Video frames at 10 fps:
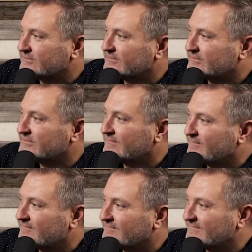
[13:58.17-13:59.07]
the
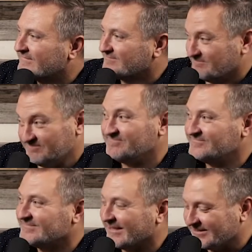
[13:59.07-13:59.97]
collection. Mm-hmm.
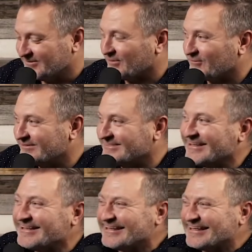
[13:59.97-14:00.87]
Kind of like little box. three.
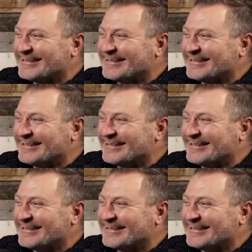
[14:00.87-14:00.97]
Yeah, yeah.